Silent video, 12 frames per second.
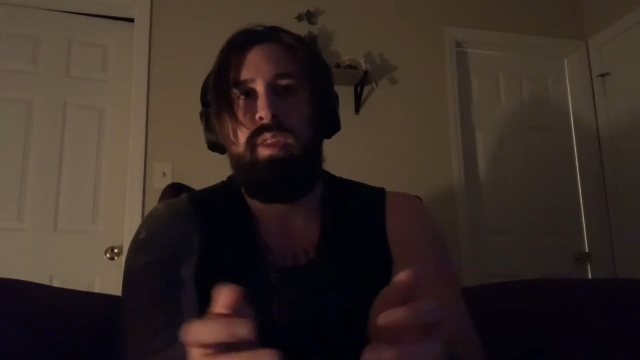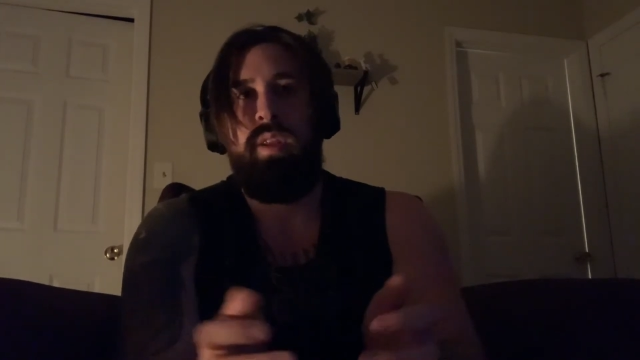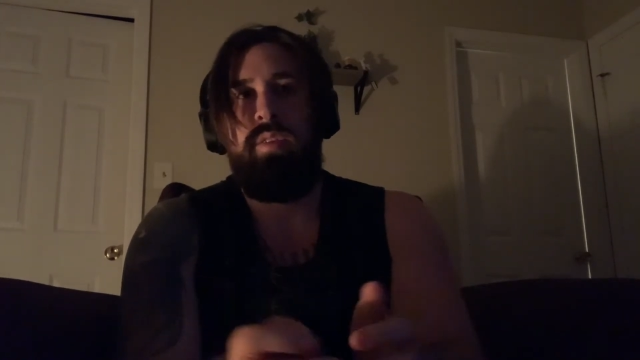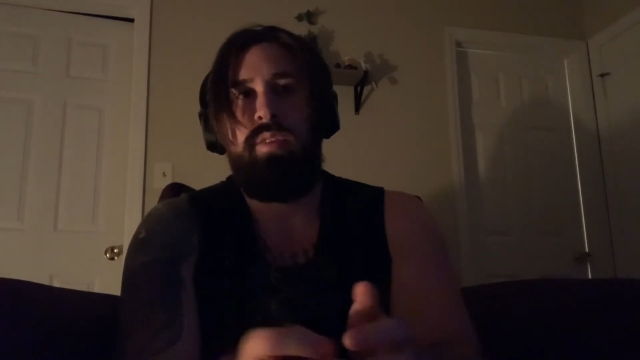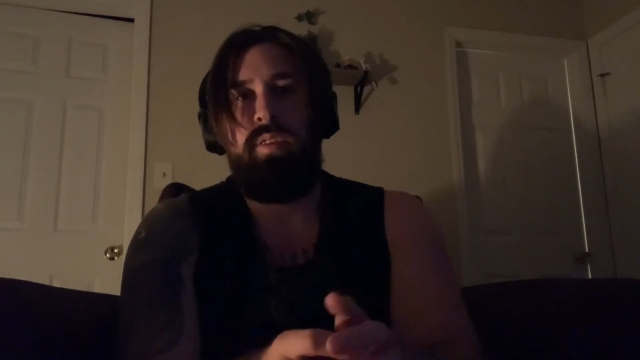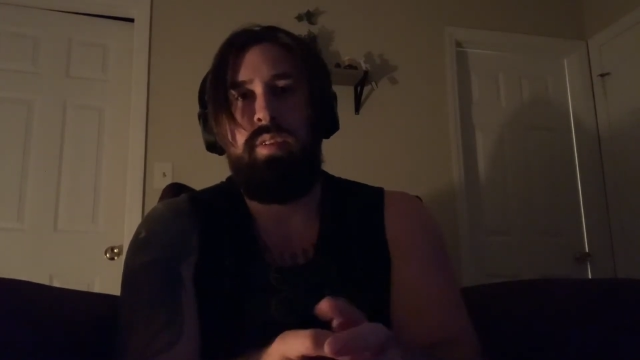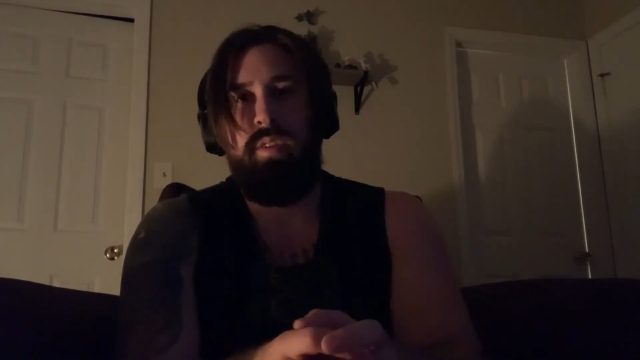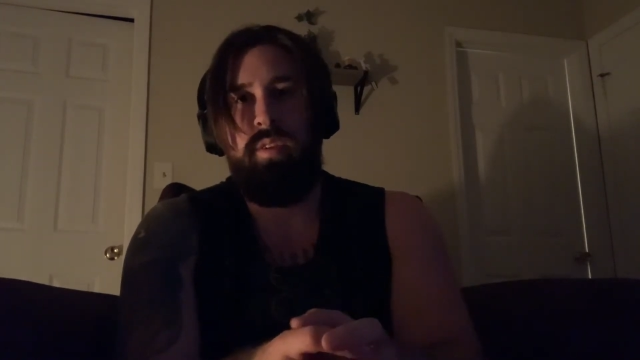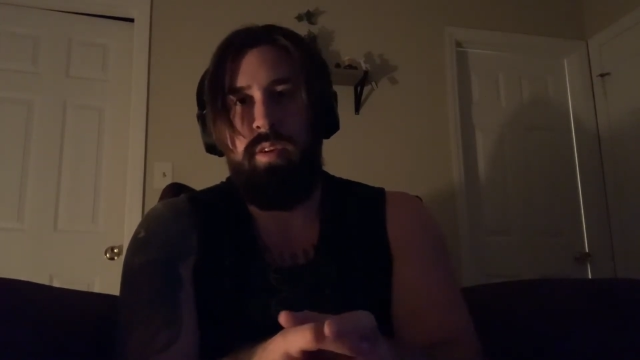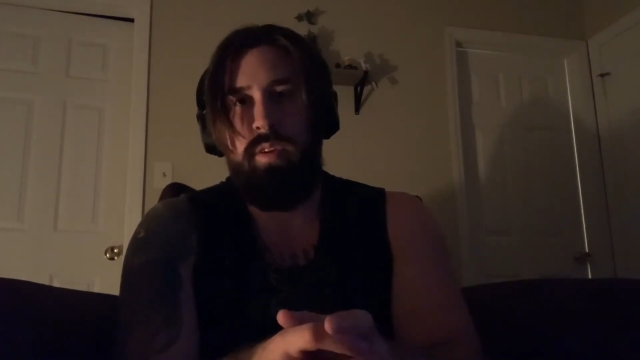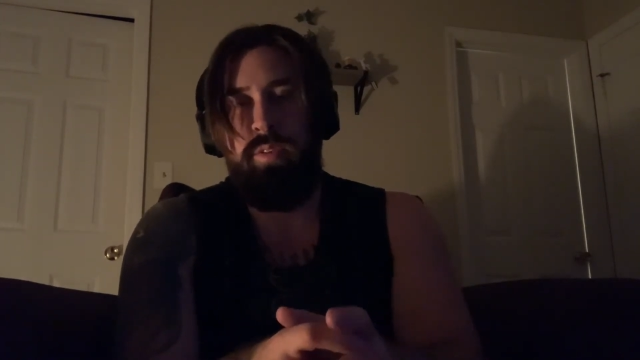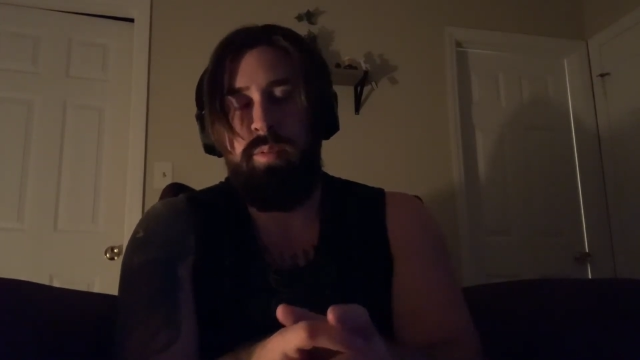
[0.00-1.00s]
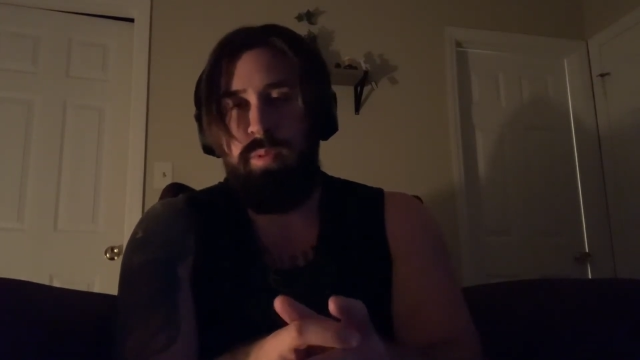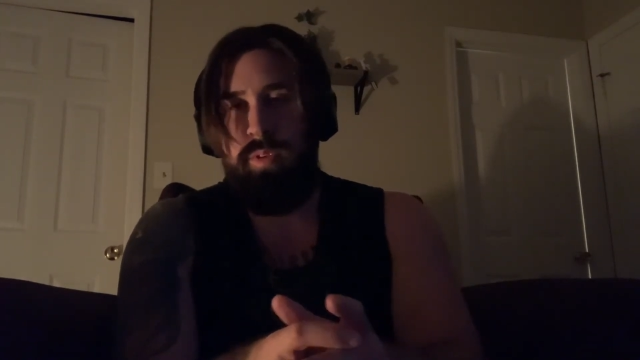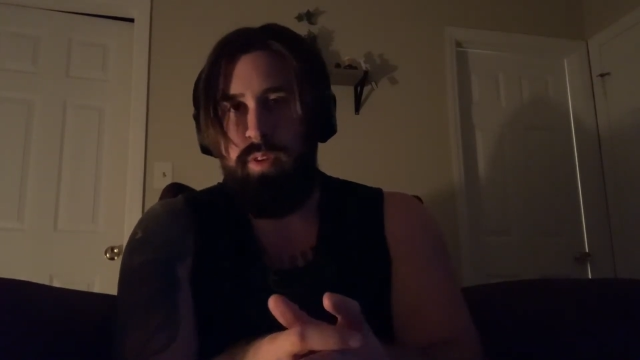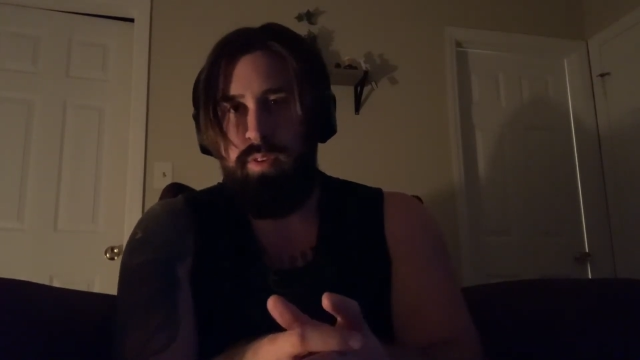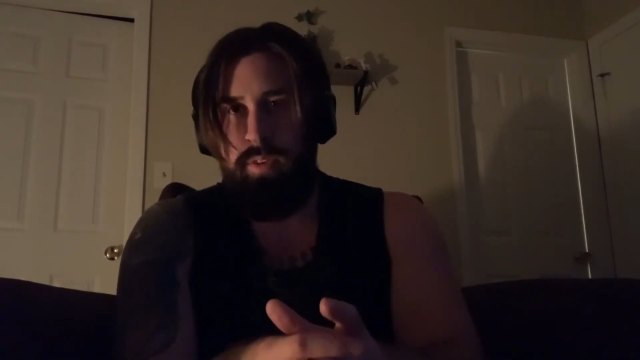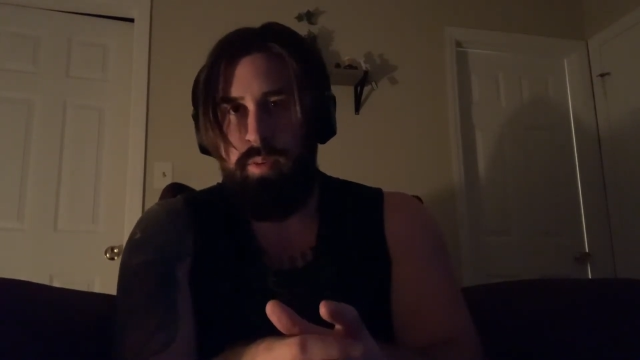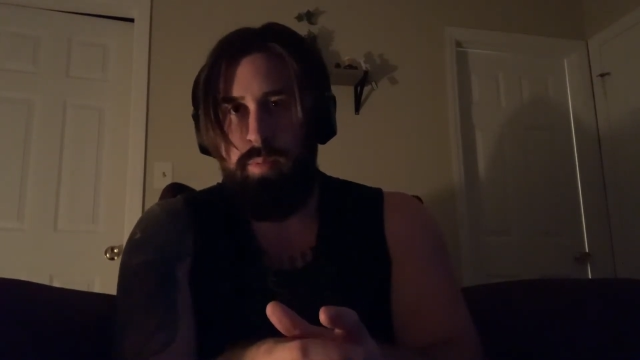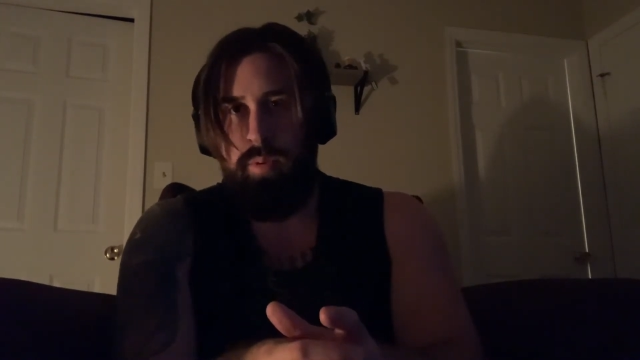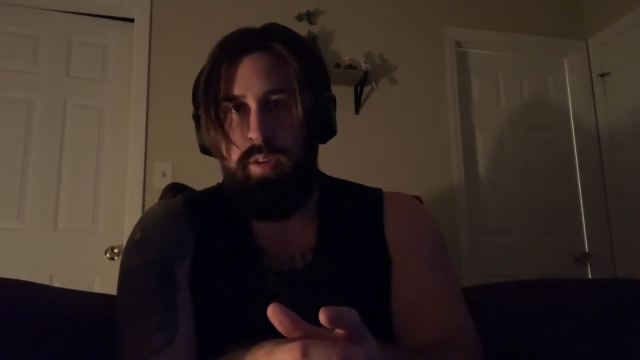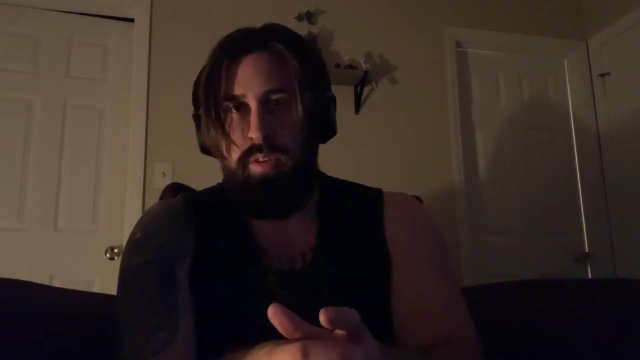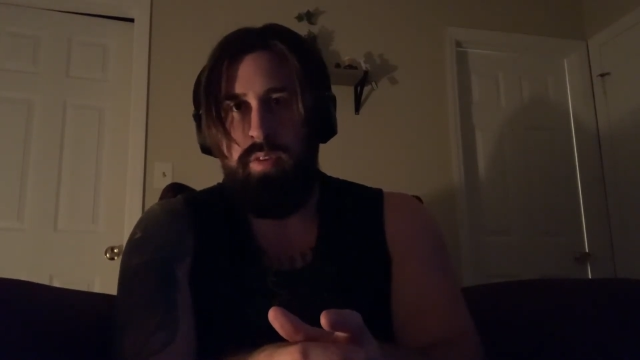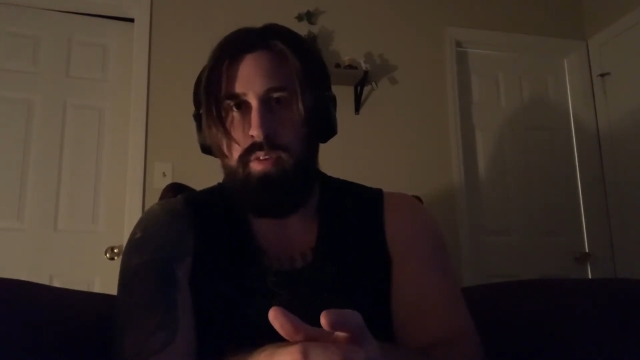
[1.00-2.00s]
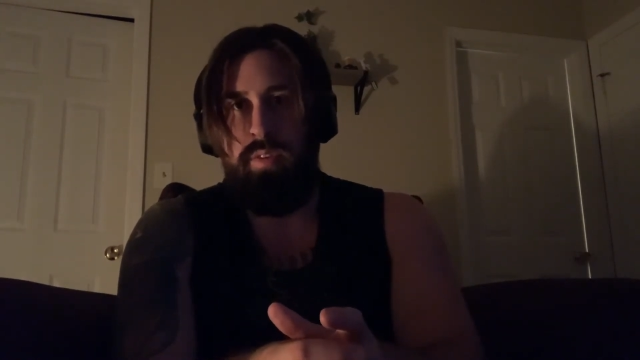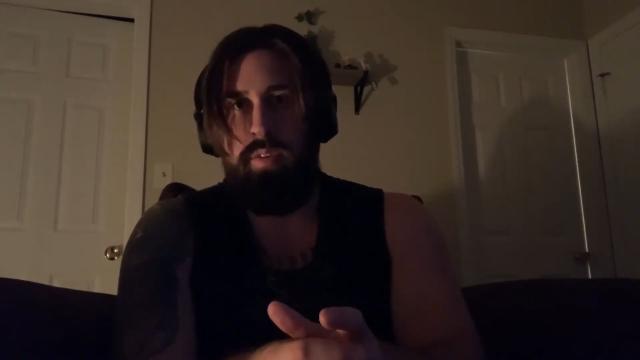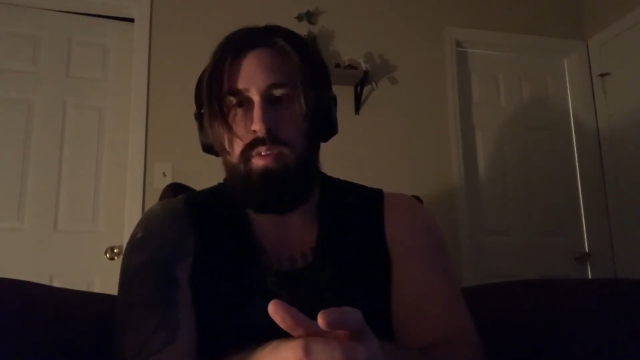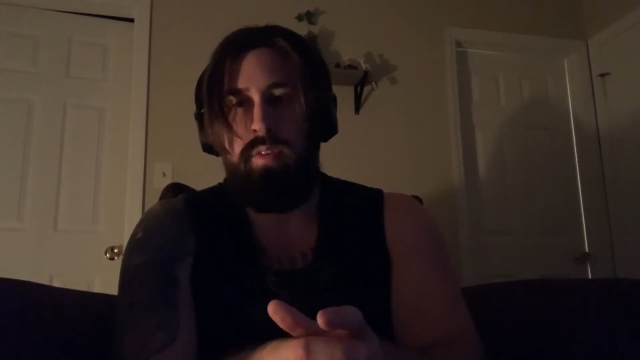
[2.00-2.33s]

See the large, majestic branches.